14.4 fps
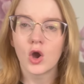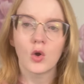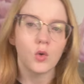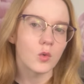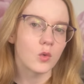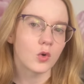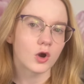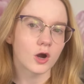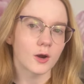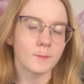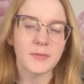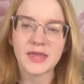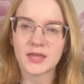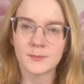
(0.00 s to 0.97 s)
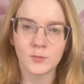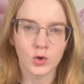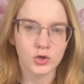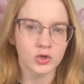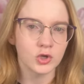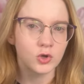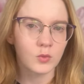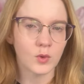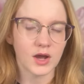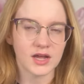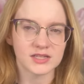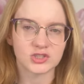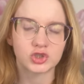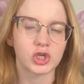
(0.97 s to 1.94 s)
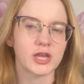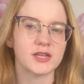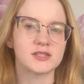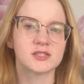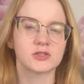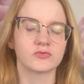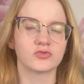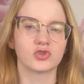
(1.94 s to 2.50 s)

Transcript: or make it more nuanced shades of